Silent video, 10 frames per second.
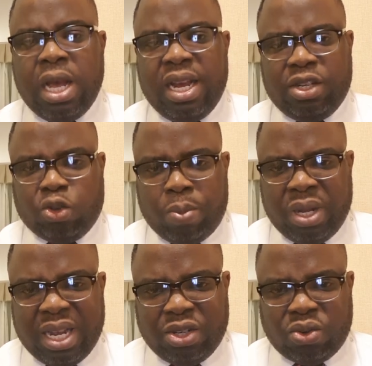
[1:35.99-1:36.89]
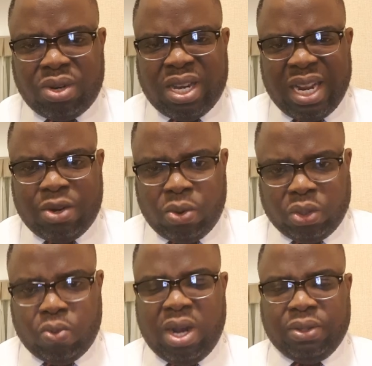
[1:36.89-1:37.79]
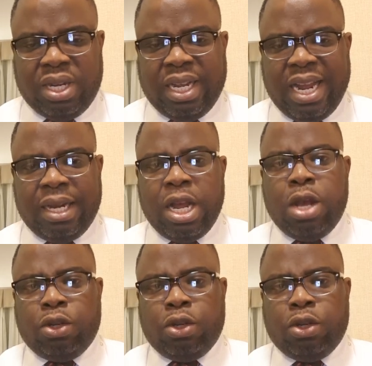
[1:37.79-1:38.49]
is to begin to dig those wells again.